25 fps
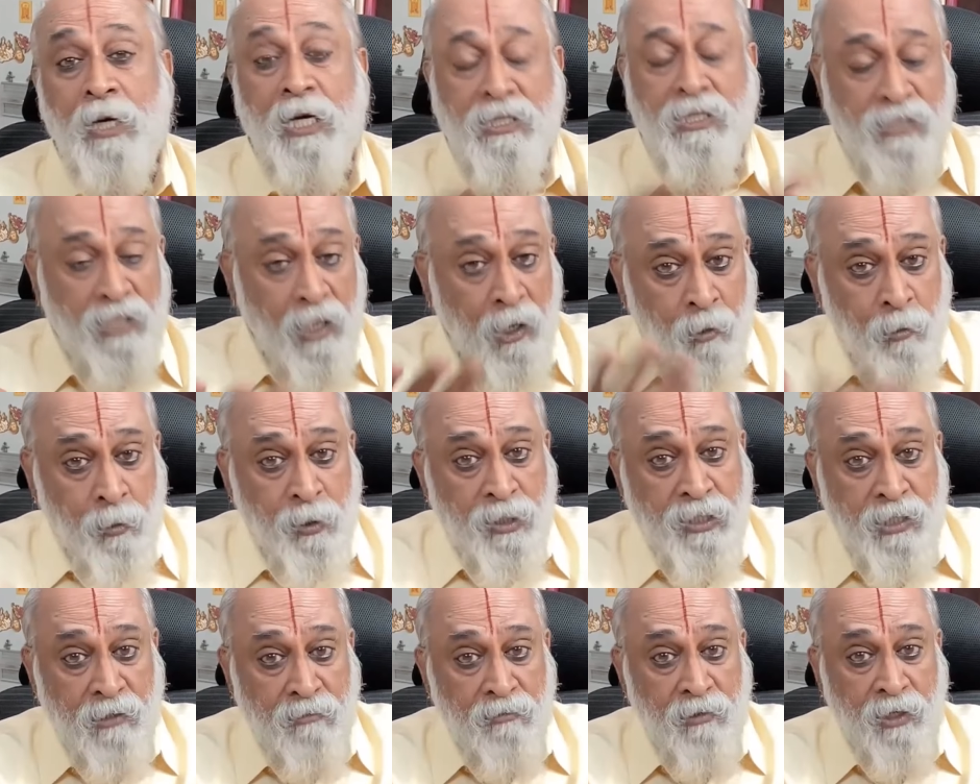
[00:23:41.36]
Because how
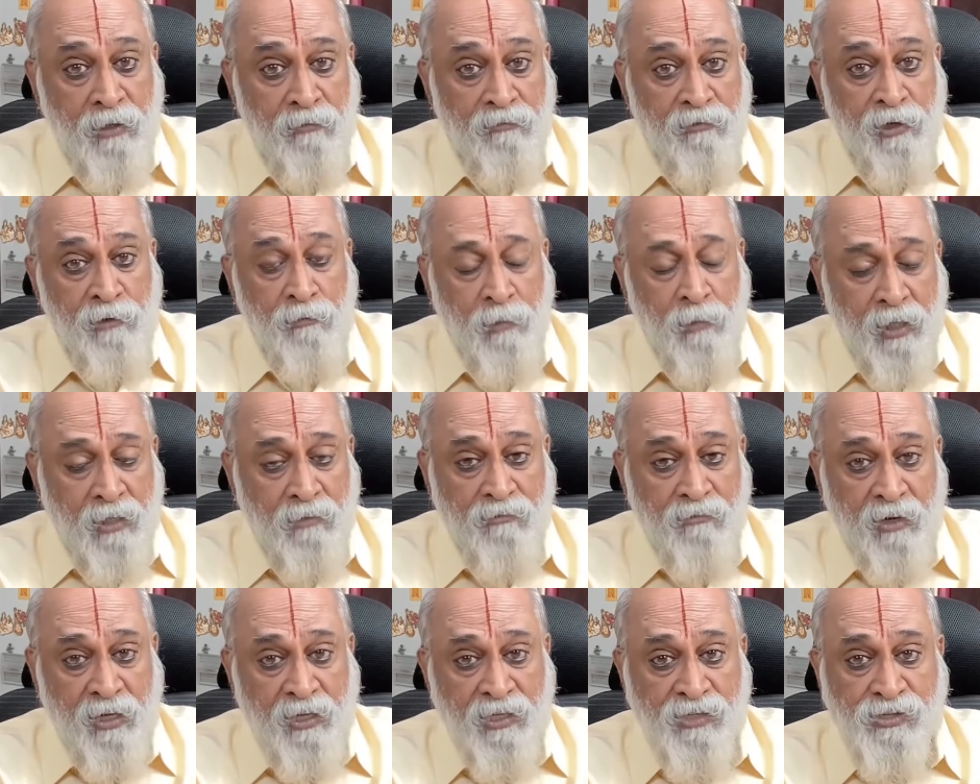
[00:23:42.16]
much ever we
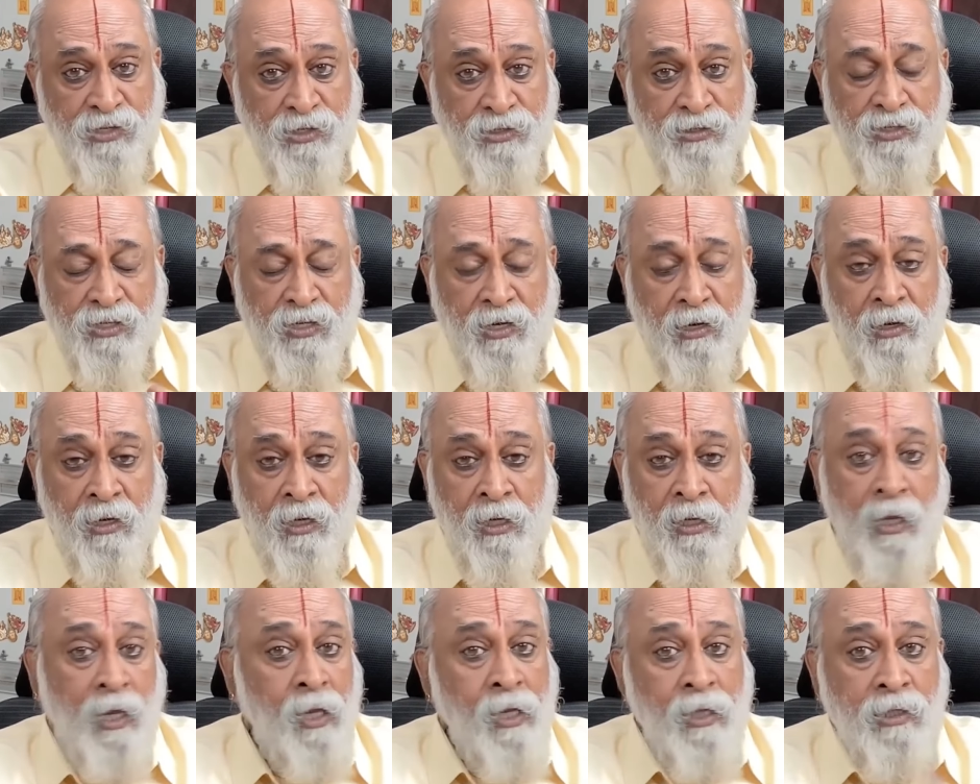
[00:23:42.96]
work very
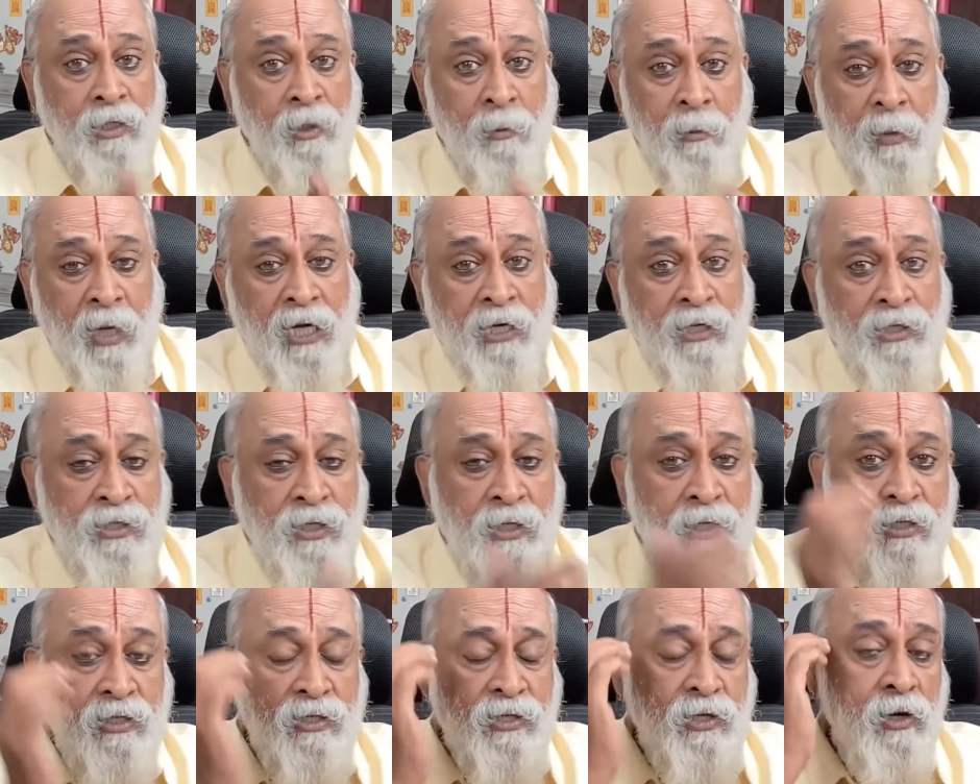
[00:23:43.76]
sincerely, the
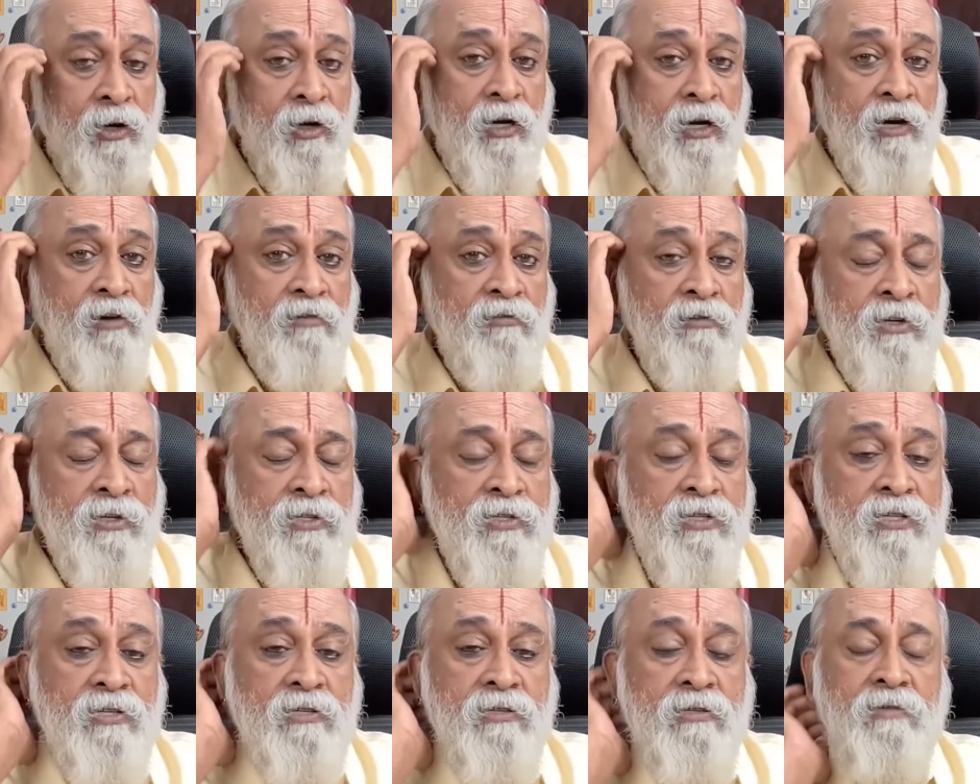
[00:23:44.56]
manager is not
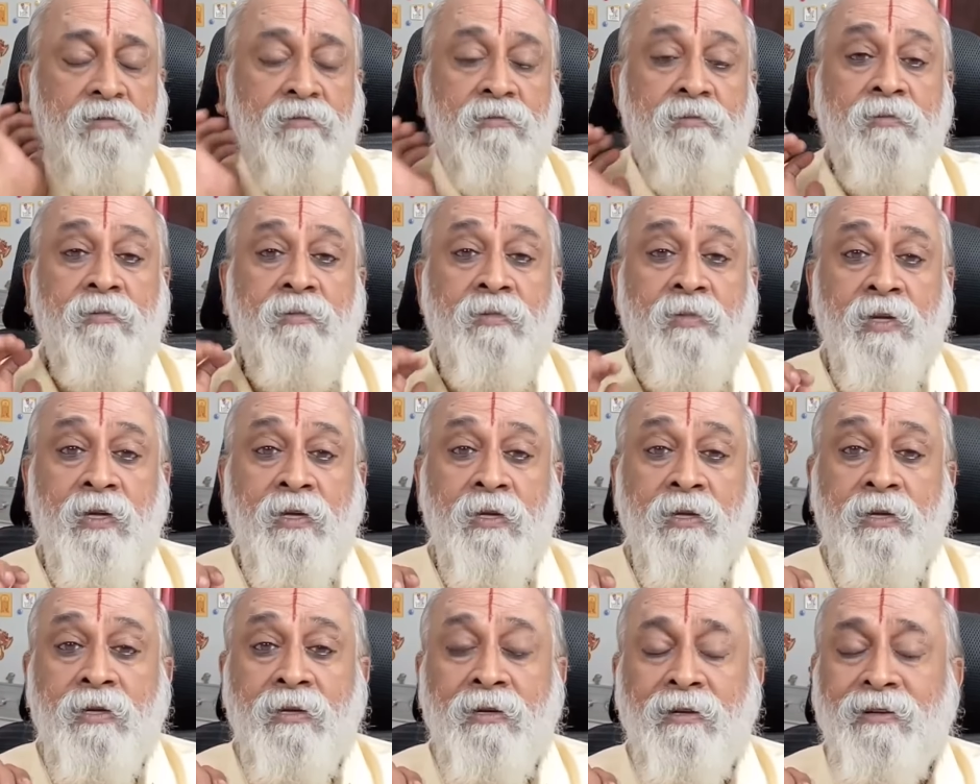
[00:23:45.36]
convinced.
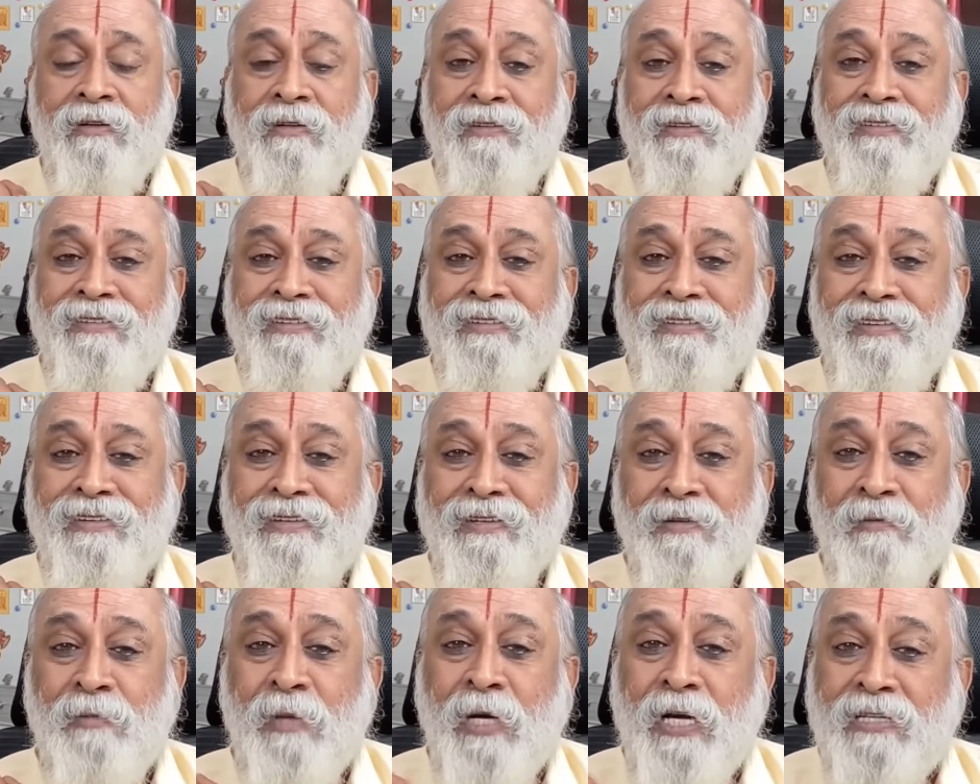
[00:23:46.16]

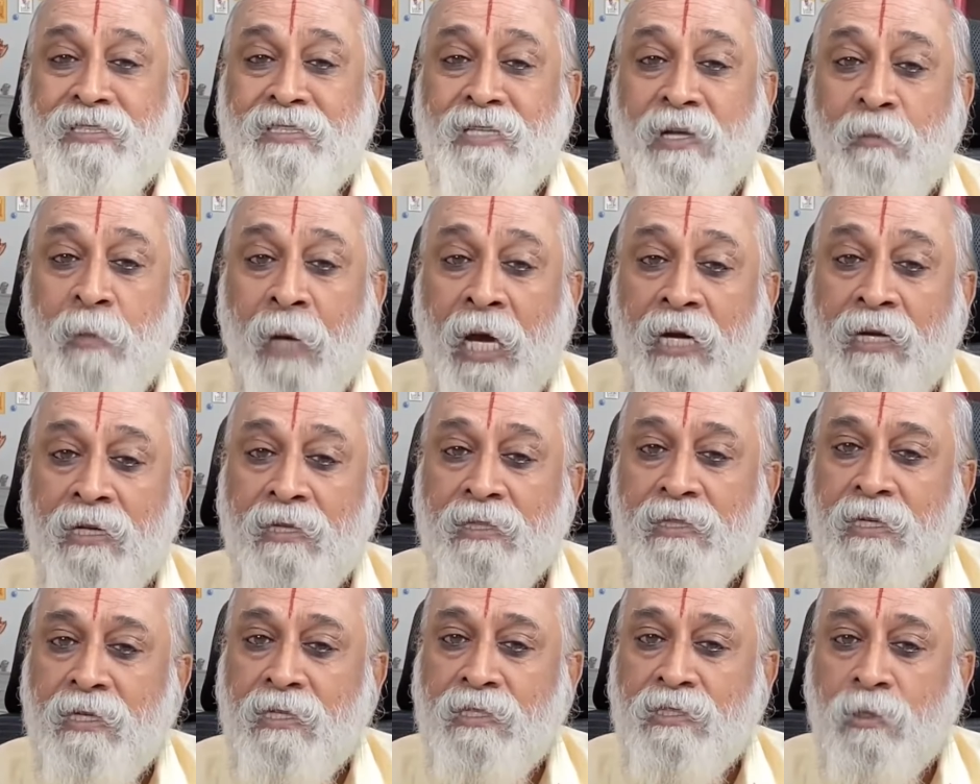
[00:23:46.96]
Because the
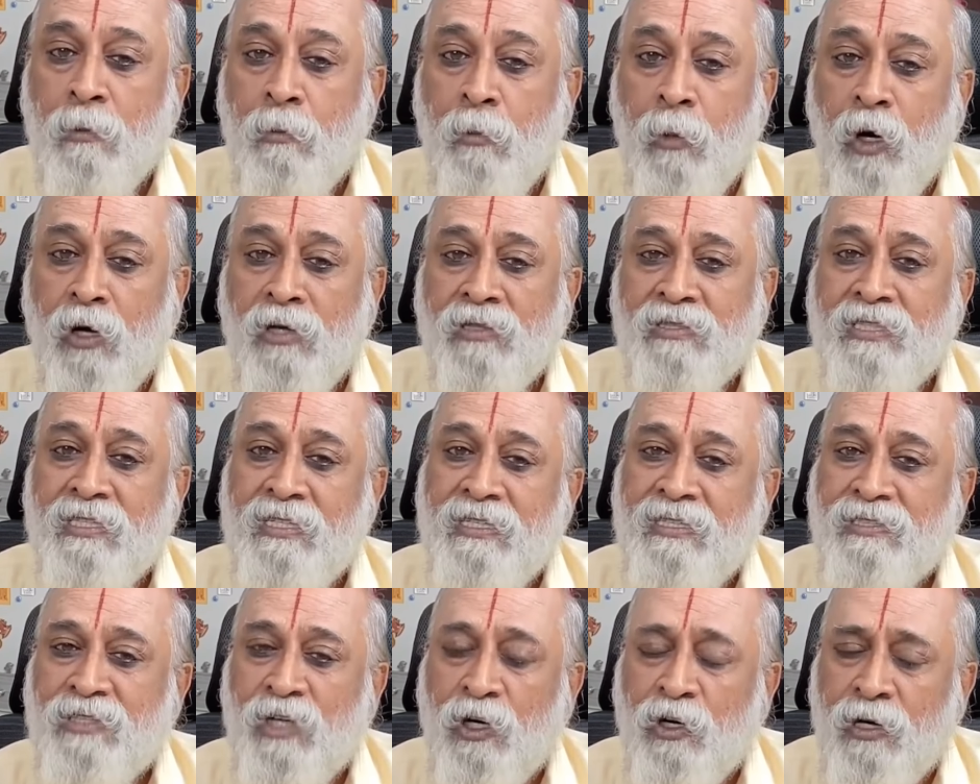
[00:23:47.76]
manager is a boss,
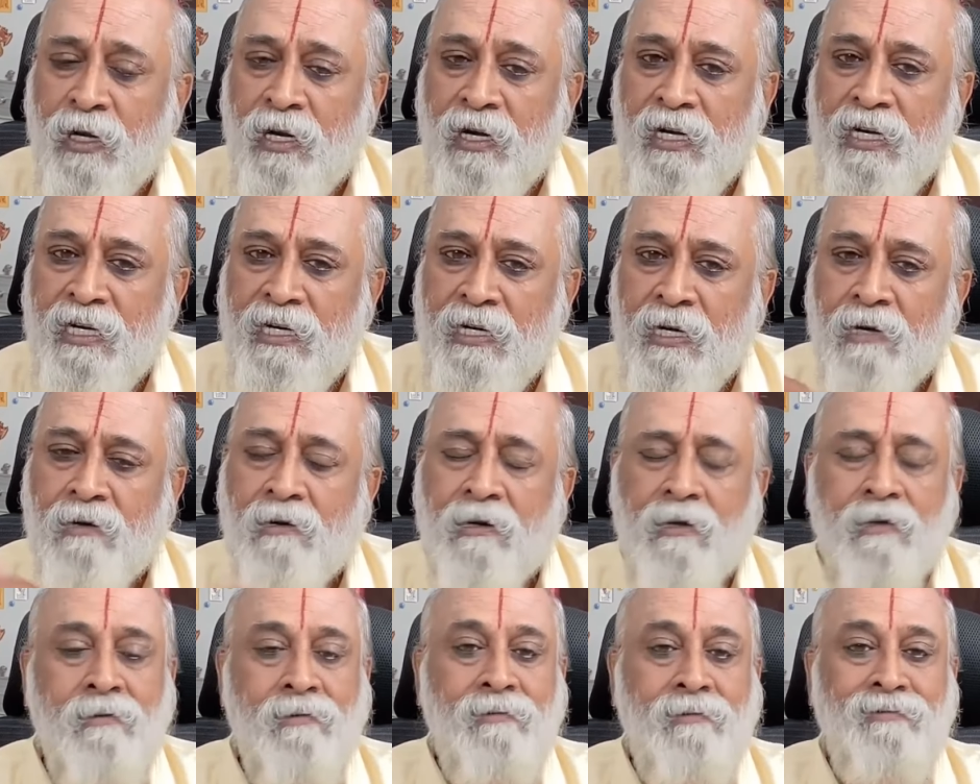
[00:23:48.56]
he is not a
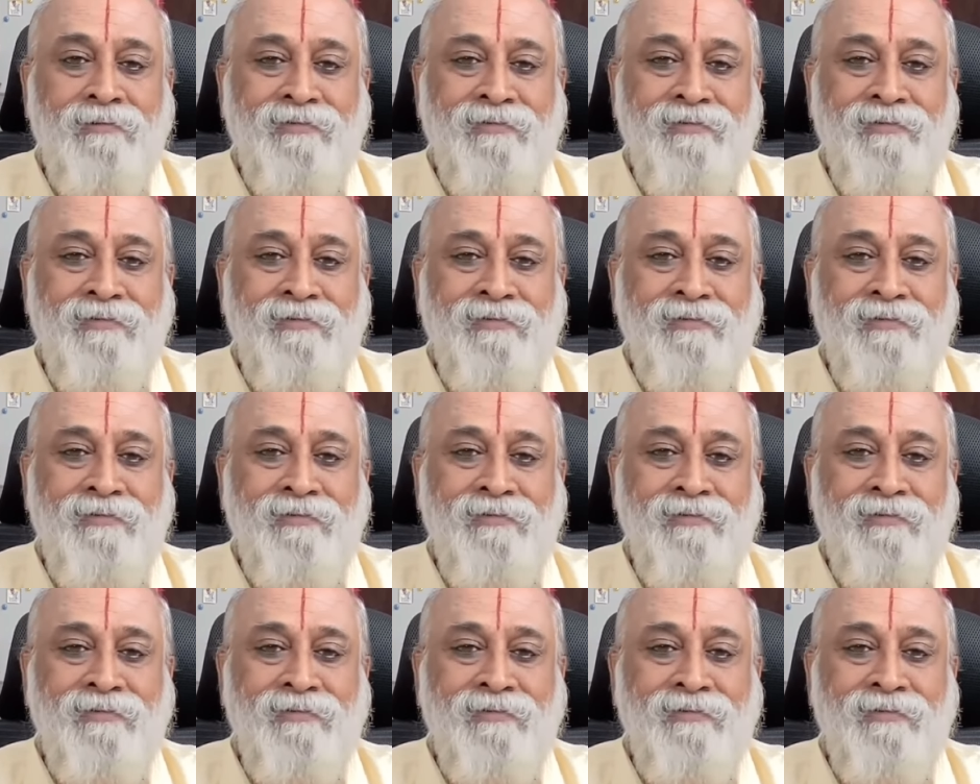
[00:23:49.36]
leader.